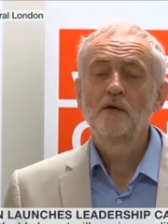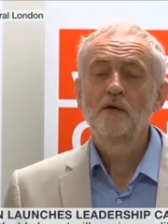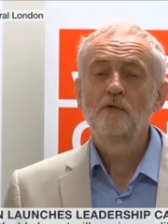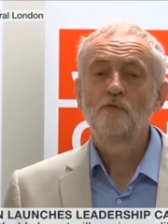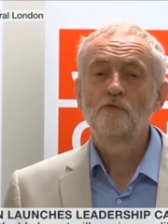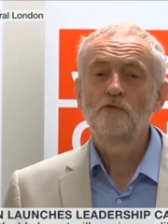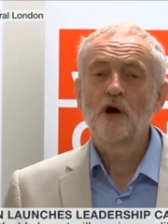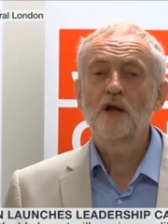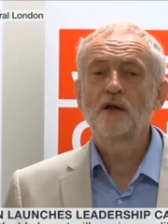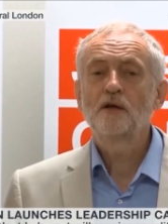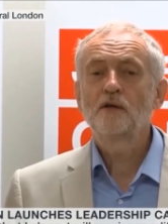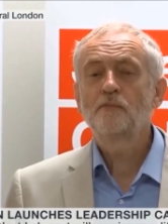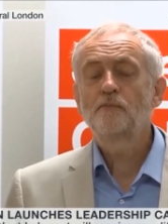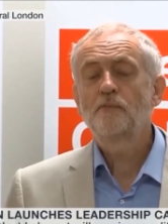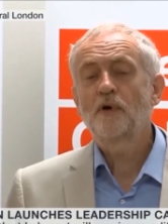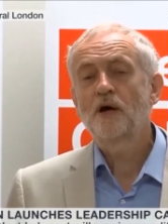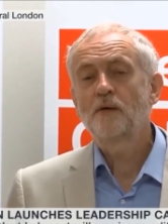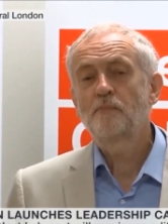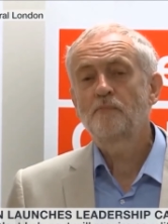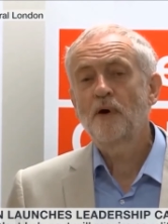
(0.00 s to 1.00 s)
run
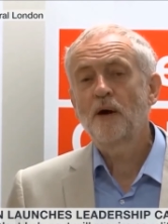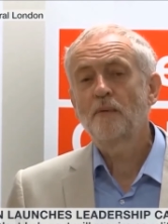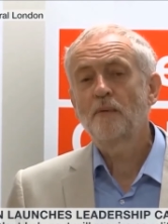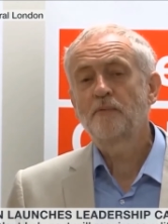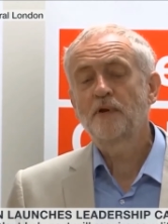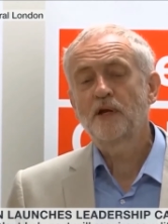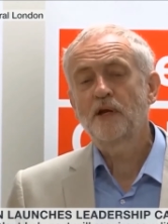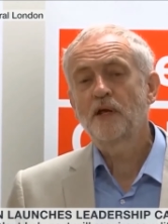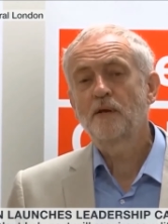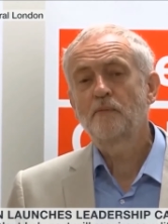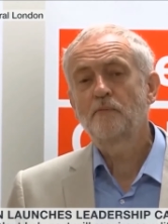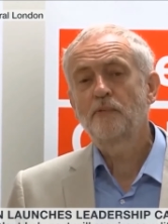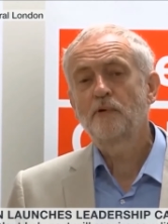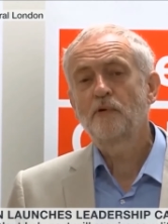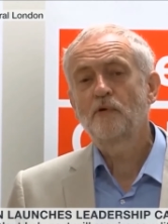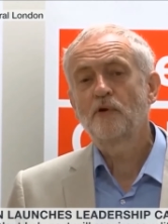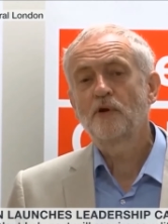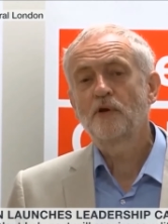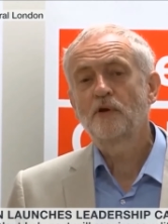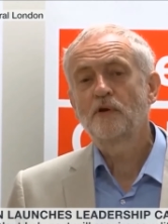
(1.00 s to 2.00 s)
by publicly
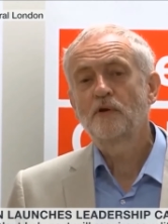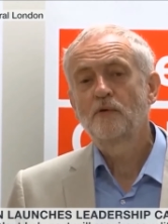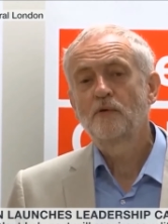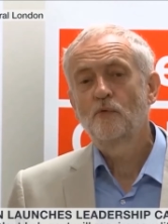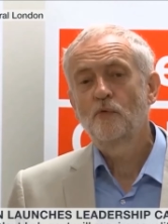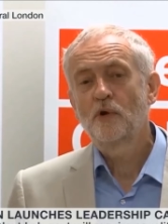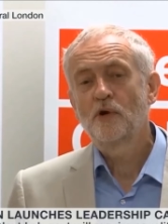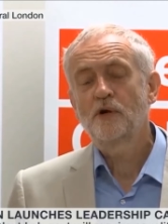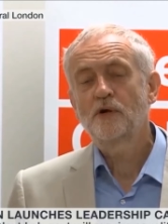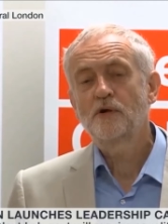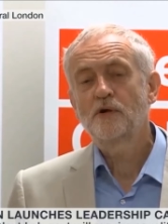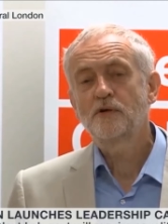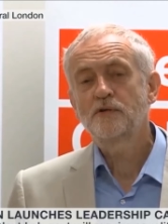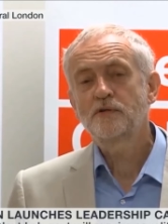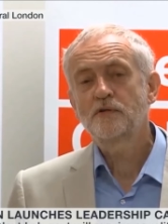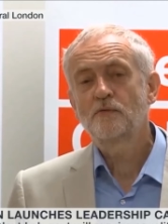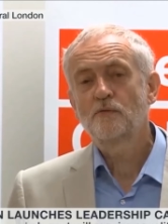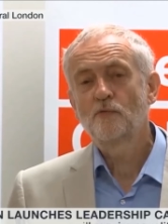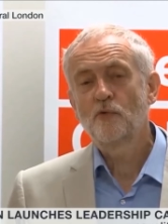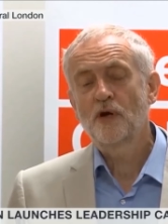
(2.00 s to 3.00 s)
employed
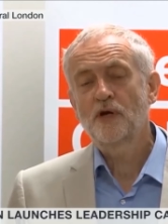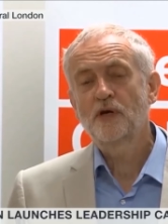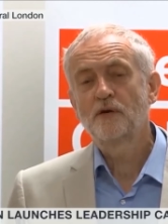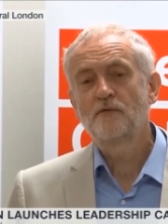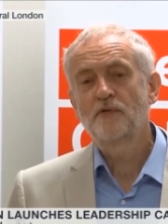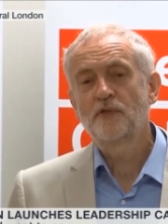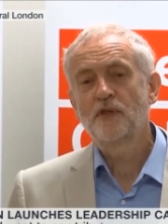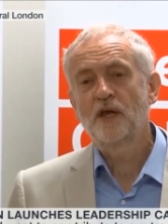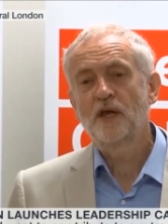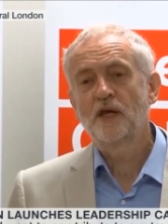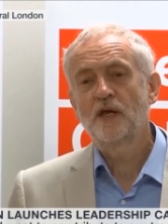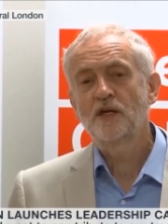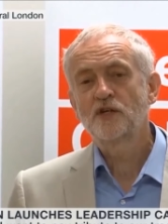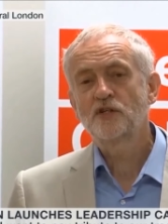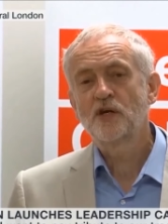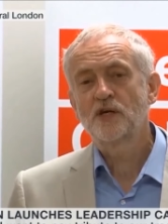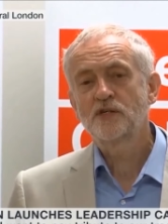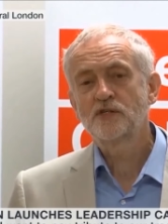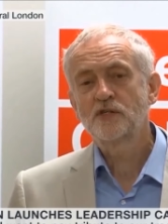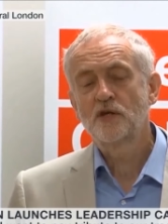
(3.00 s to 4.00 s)
workers working for the N H
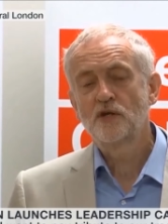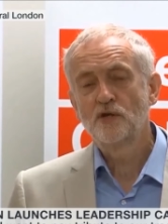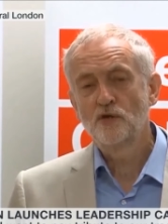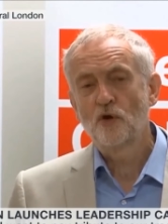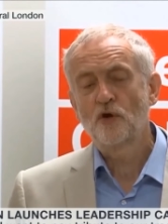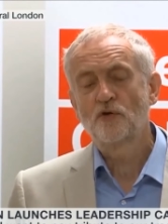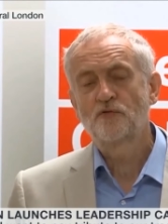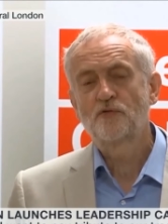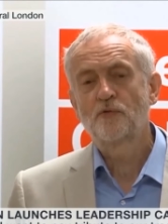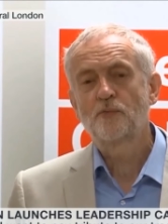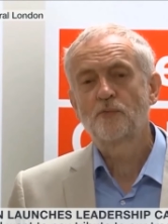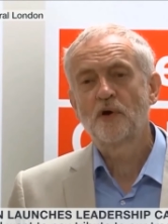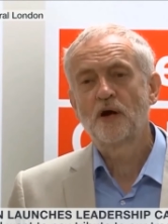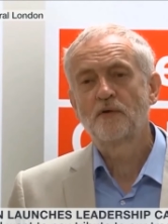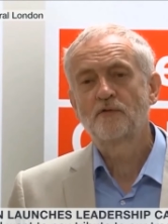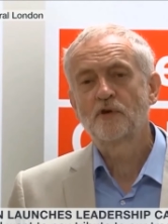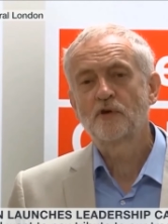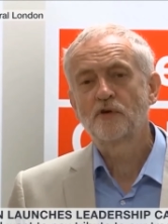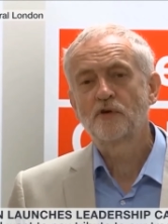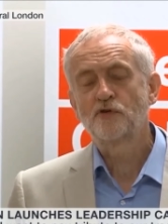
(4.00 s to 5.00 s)
S, not for
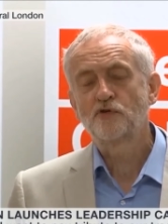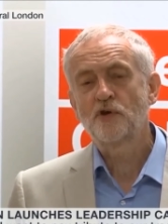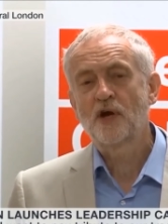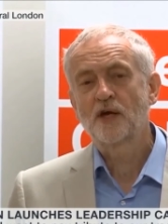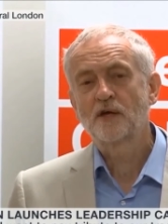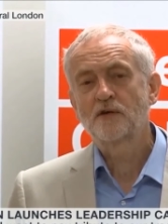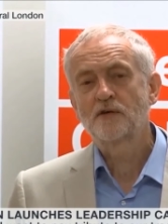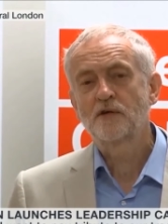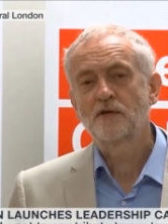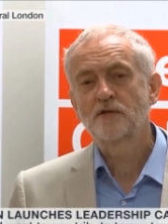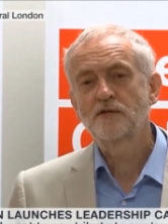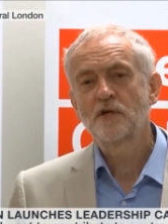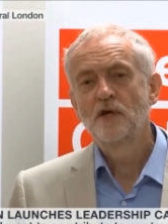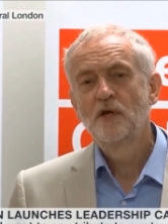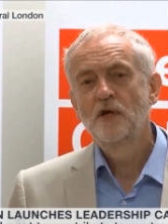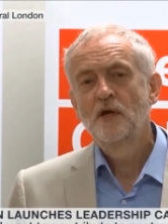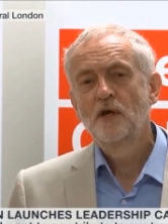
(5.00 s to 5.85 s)
private contractors,